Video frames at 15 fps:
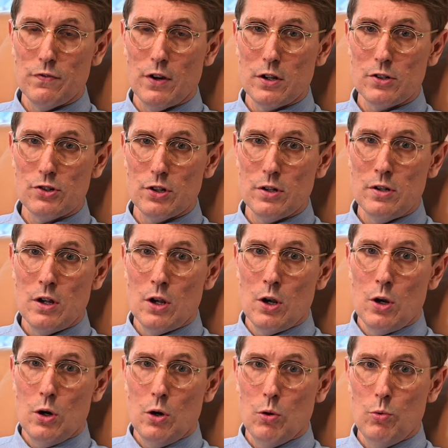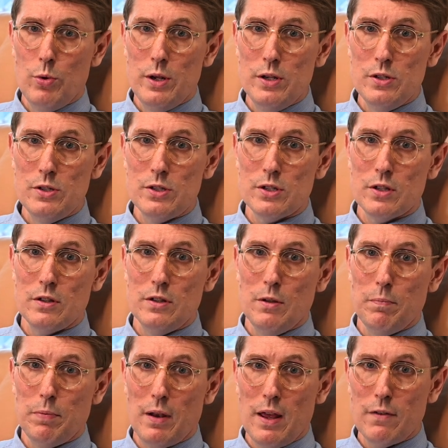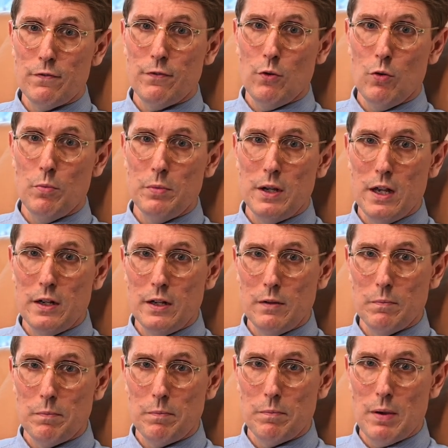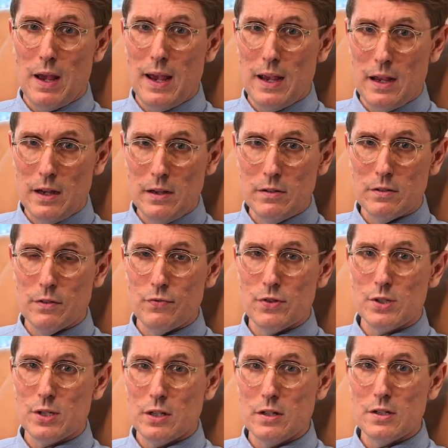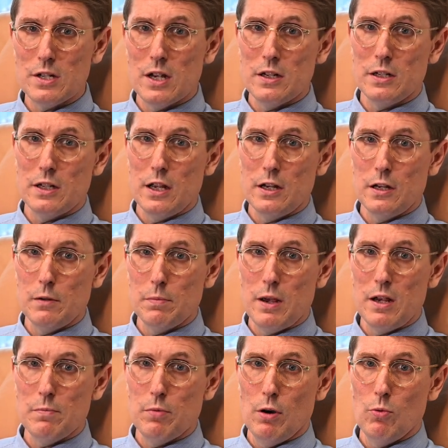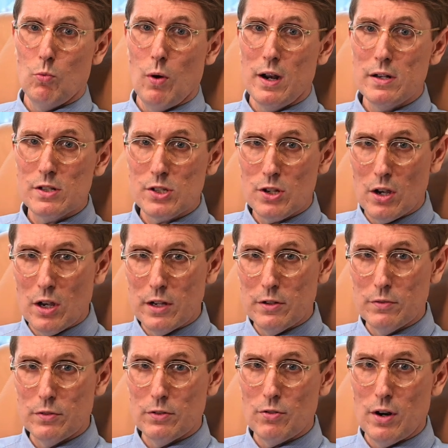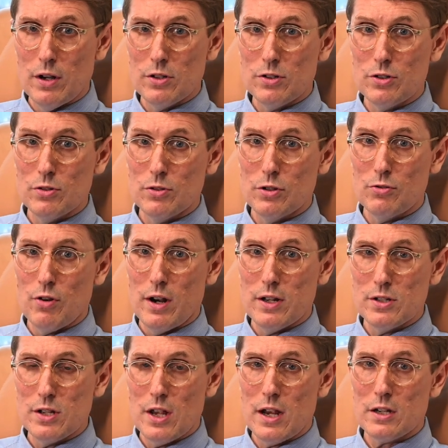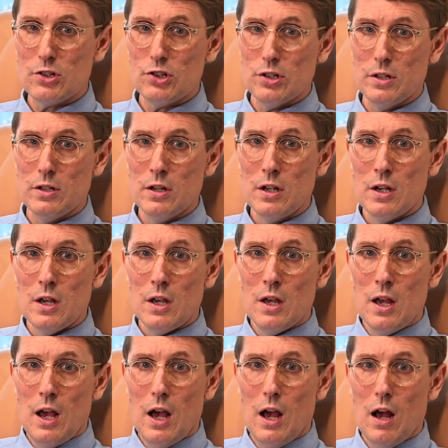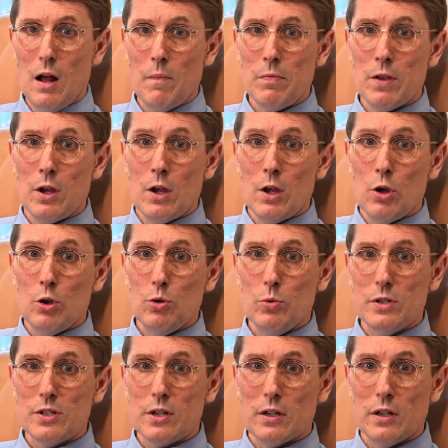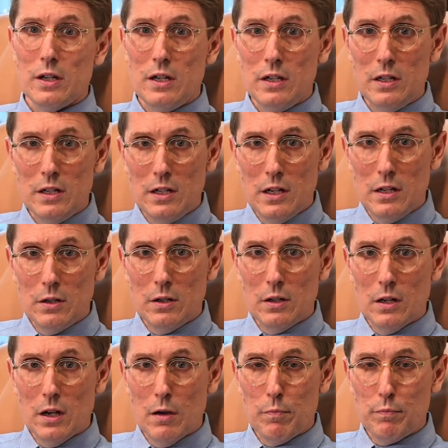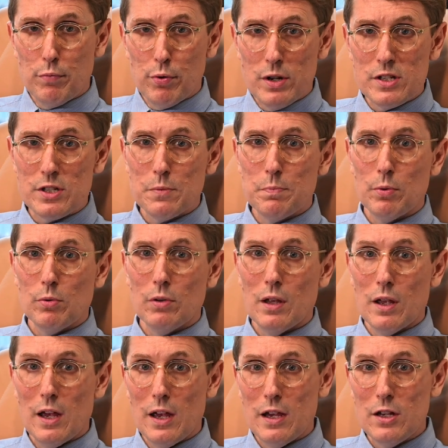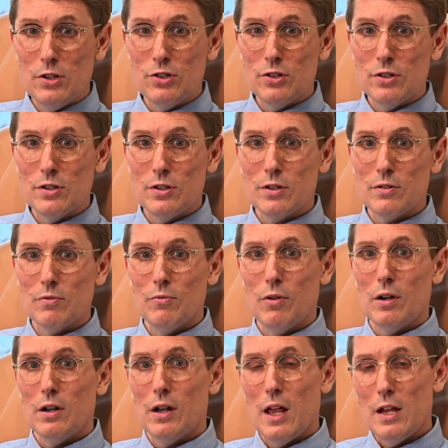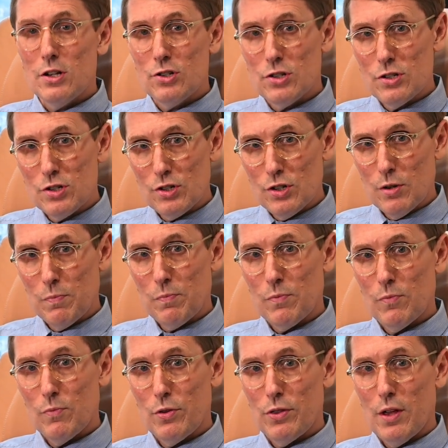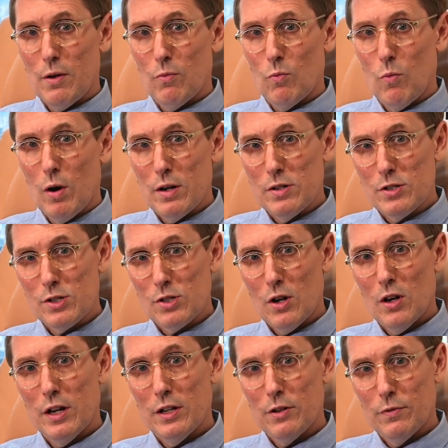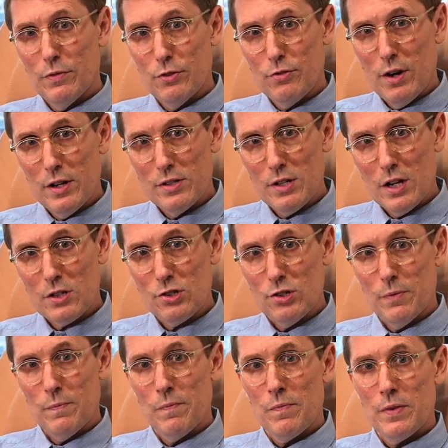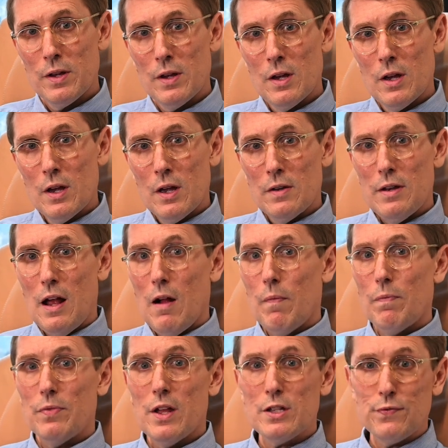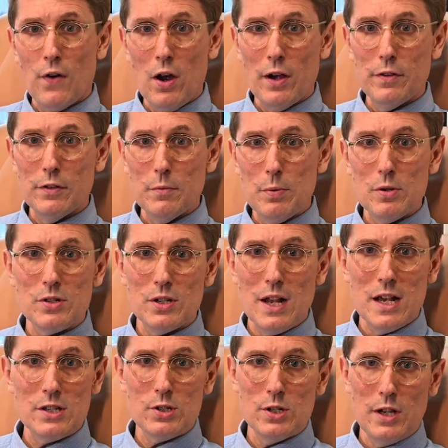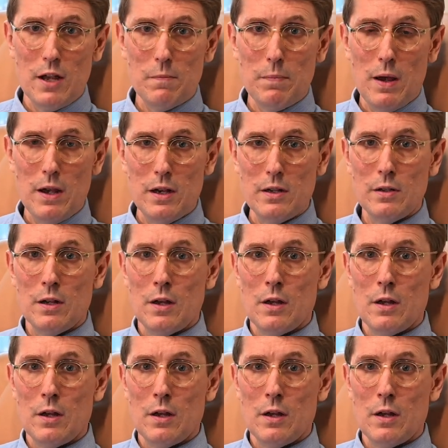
function, or is the platform getting paid, the facilitator getting paid by one side of the to the transaction, uh, who is clearly in a principal agent relationship with that one side of the transaction. Now, that's fine, the person has to get paid.